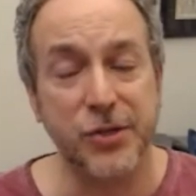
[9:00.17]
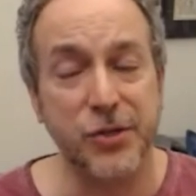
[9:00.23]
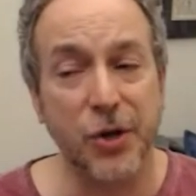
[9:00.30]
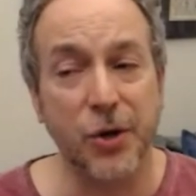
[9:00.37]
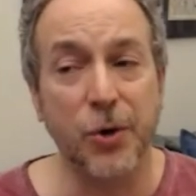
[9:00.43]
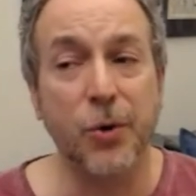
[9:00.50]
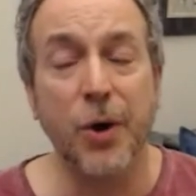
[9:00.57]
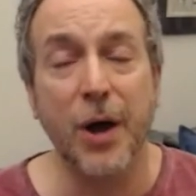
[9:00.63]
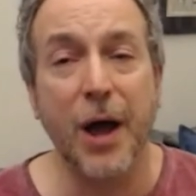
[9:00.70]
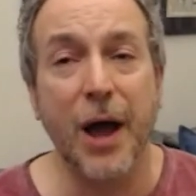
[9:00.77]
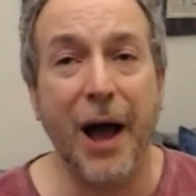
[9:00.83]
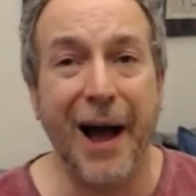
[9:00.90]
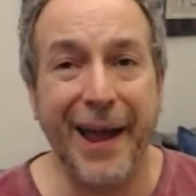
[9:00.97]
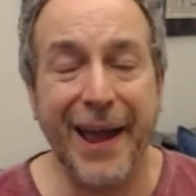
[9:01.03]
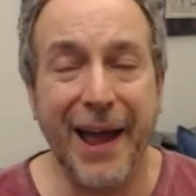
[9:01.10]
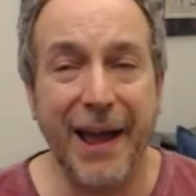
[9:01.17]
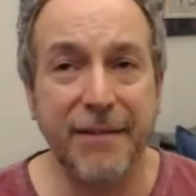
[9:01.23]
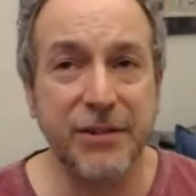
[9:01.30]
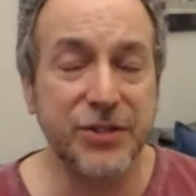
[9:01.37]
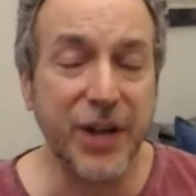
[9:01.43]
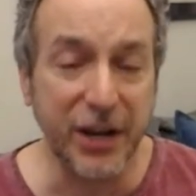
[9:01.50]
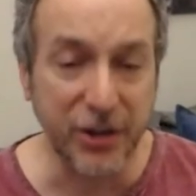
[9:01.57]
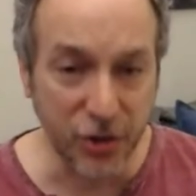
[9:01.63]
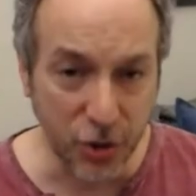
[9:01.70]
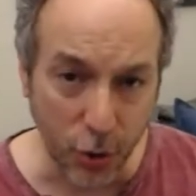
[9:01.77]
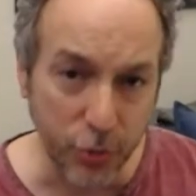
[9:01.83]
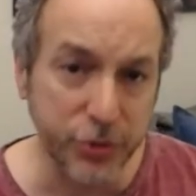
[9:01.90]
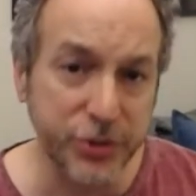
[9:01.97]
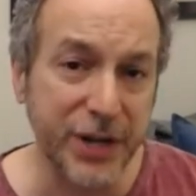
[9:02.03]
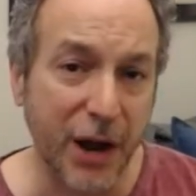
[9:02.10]
so I had set
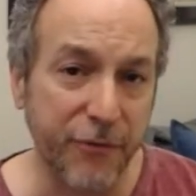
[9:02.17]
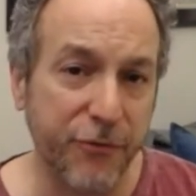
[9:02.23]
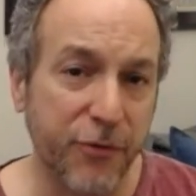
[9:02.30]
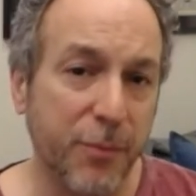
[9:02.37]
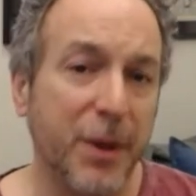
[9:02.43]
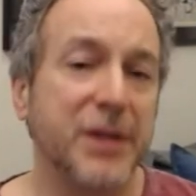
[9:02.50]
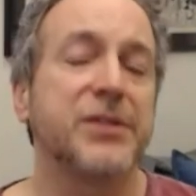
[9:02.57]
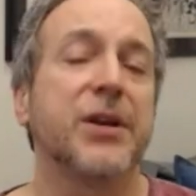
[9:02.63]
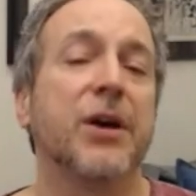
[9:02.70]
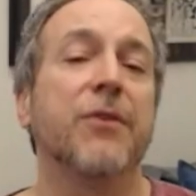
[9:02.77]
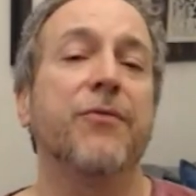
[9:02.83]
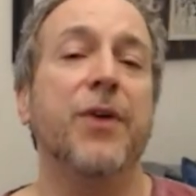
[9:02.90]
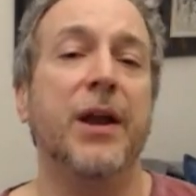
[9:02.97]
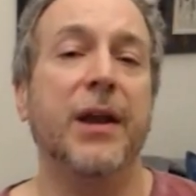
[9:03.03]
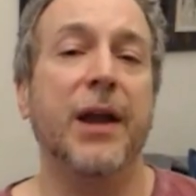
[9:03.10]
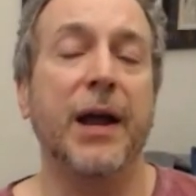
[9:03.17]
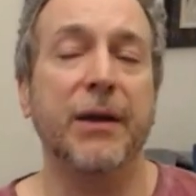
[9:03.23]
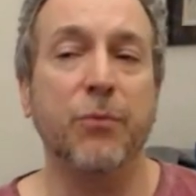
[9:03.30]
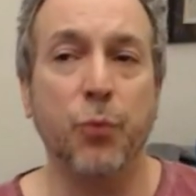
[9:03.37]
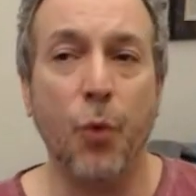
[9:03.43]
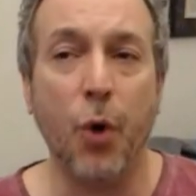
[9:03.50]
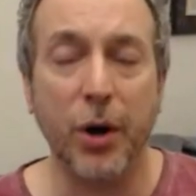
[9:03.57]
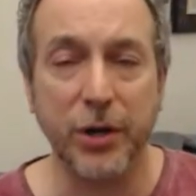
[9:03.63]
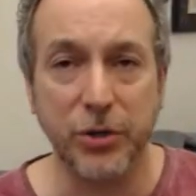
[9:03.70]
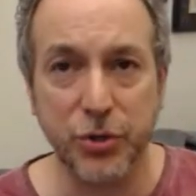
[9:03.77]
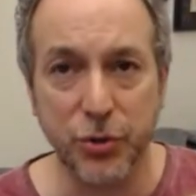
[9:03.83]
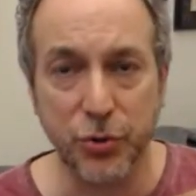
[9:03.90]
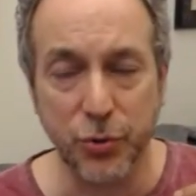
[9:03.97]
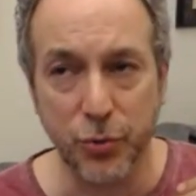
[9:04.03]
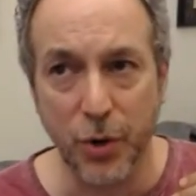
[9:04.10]
goals out for myself, and I wanted
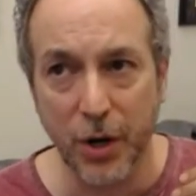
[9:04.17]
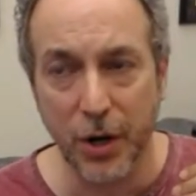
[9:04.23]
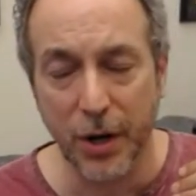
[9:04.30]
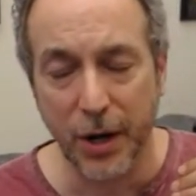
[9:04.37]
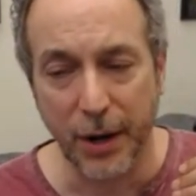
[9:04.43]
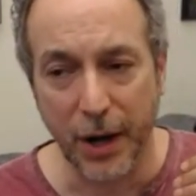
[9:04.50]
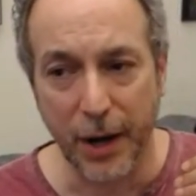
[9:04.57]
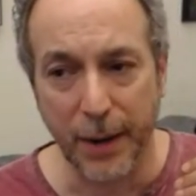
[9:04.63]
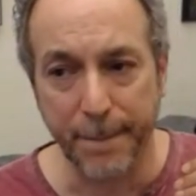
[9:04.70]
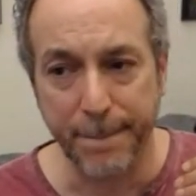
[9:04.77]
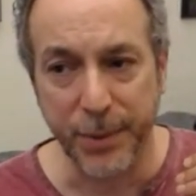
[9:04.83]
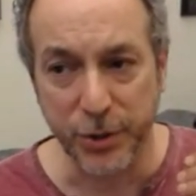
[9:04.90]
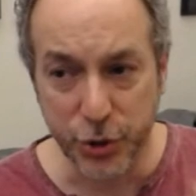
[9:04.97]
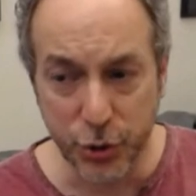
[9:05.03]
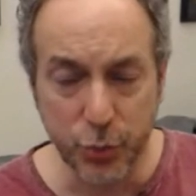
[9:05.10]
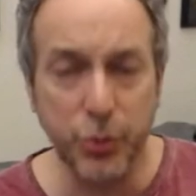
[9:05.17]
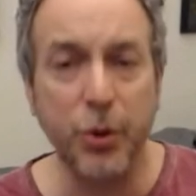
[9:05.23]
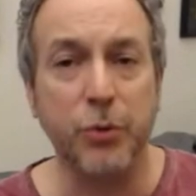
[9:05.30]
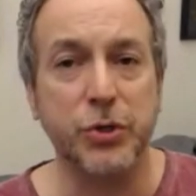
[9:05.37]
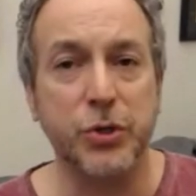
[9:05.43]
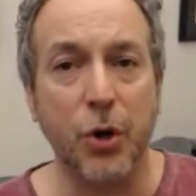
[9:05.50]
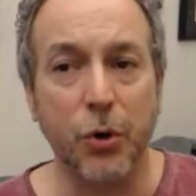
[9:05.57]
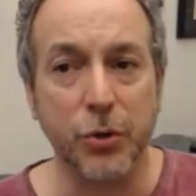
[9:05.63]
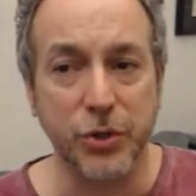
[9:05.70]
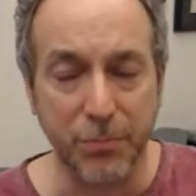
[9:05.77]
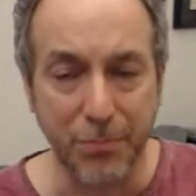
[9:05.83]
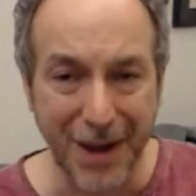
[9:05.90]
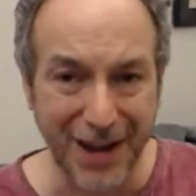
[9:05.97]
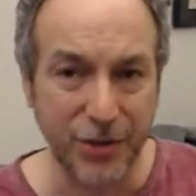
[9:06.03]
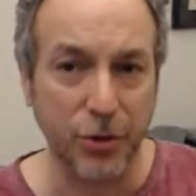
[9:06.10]
to. Um, pursue those goals
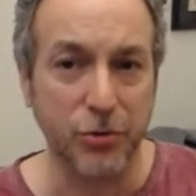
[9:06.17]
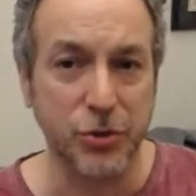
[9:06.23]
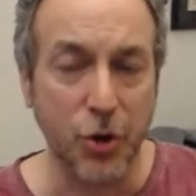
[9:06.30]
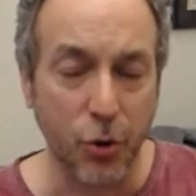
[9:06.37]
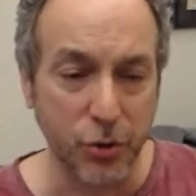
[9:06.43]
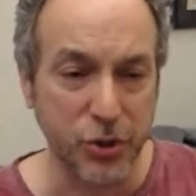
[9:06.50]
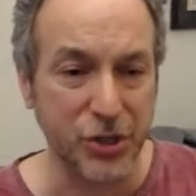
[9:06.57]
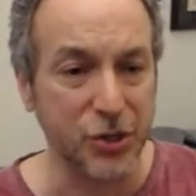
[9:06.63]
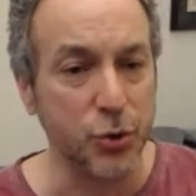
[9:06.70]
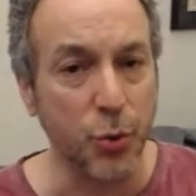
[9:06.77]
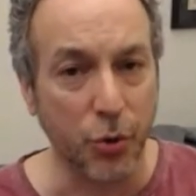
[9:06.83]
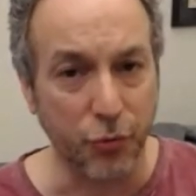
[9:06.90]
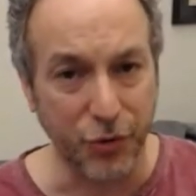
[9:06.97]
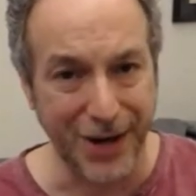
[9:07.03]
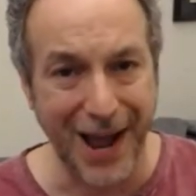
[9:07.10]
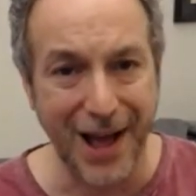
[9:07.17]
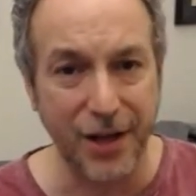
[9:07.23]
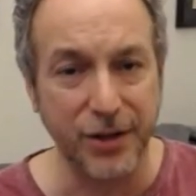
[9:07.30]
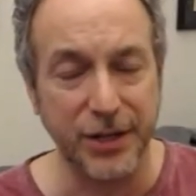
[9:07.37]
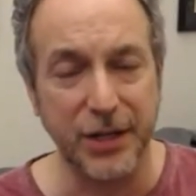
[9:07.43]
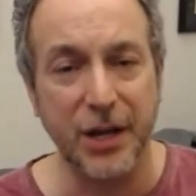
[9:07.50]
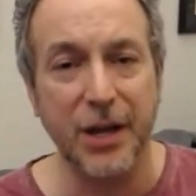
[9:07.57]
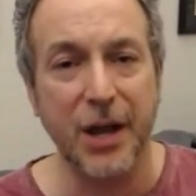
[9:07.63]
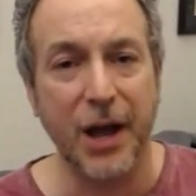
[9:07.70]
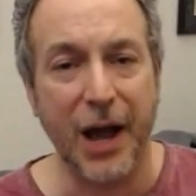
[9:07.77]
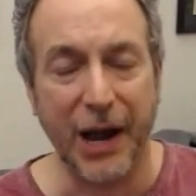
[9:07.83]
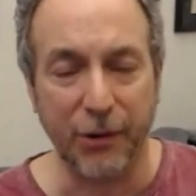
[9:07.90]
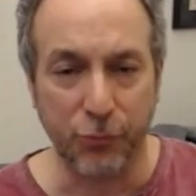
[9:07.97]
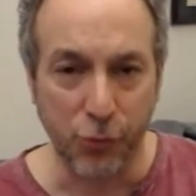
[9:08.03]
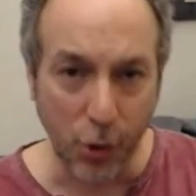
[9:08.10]
and make those goals into a reality.
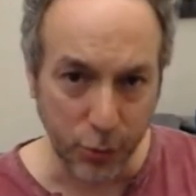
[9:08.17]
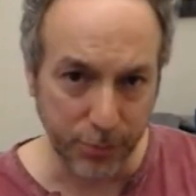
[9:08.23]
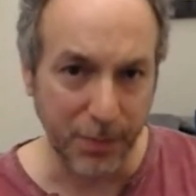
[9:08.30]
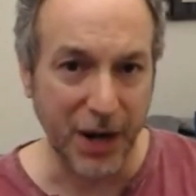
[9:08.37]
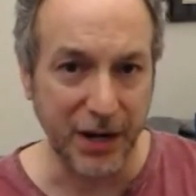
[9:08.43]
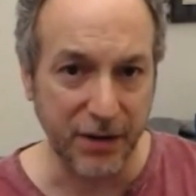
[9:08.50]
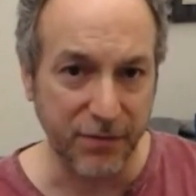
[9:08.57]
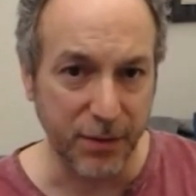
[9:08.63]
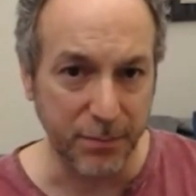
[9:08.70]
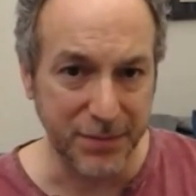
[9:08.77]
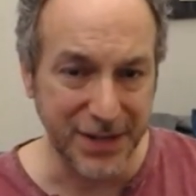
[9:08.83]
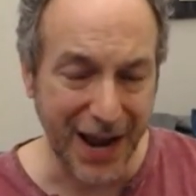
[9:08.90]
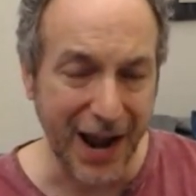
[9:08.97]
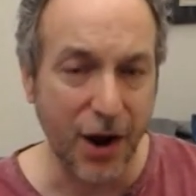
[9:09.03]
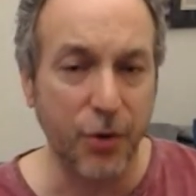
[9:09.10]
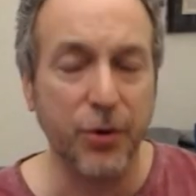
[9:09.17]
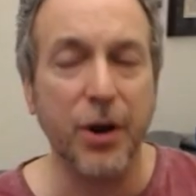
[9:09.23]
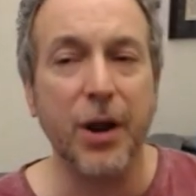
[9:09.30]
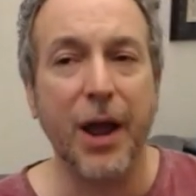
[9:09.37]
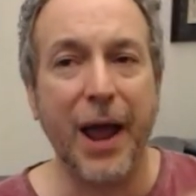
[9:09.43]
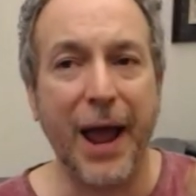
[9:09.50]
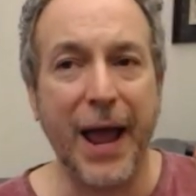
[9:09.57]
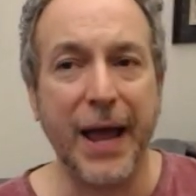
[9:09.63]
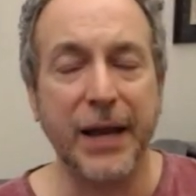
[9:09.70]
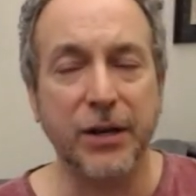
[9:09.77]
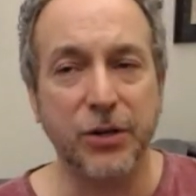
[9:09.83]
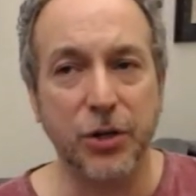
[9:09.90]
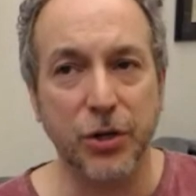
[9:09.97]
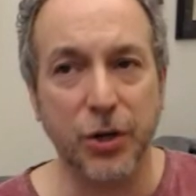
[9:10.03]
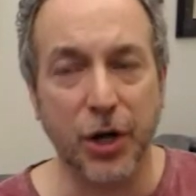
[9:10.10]
I wrote many of them down
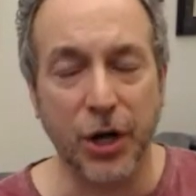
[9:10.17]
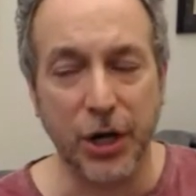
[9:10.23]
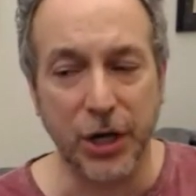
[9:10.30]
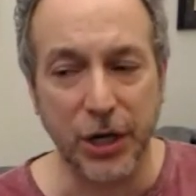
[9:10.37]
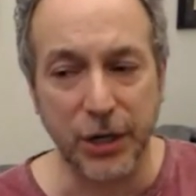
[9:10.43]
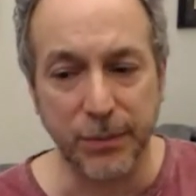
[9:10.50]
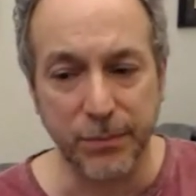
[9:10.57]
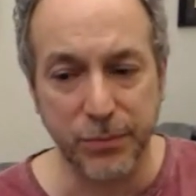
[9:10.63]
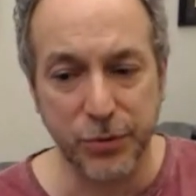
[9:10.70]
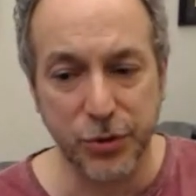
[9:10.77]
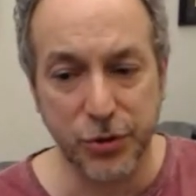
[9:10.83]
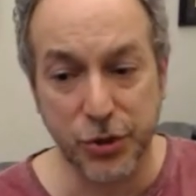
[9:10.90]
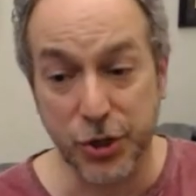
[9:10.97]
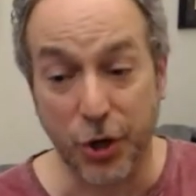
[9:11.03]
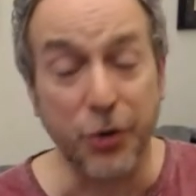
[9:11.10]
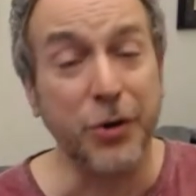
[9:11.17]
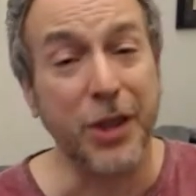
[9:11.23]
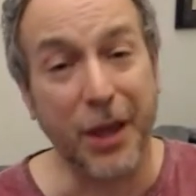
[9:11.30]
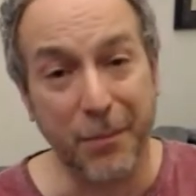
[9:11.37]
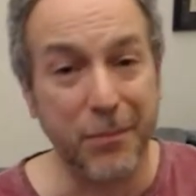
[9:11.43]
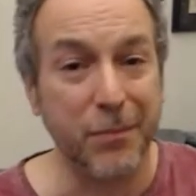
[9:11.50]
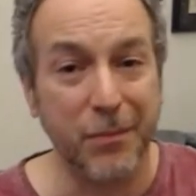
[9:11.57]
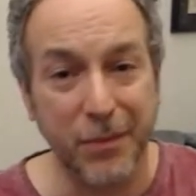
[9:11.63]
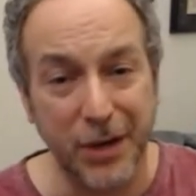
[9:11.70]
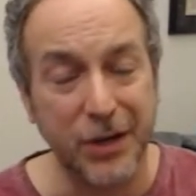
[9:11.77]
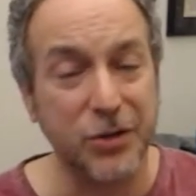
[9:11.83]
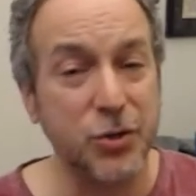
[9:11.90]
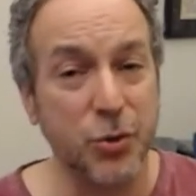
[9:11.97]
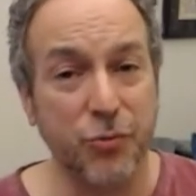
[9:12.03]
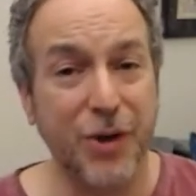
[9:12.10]
and uh, turned them
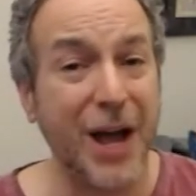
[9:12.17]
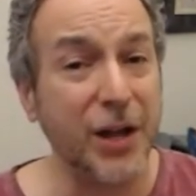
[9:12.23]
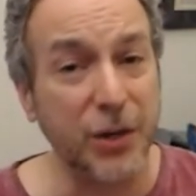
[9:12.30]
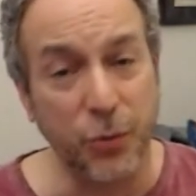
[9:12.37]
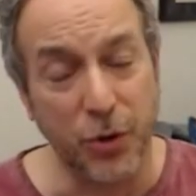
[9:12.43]
into reality.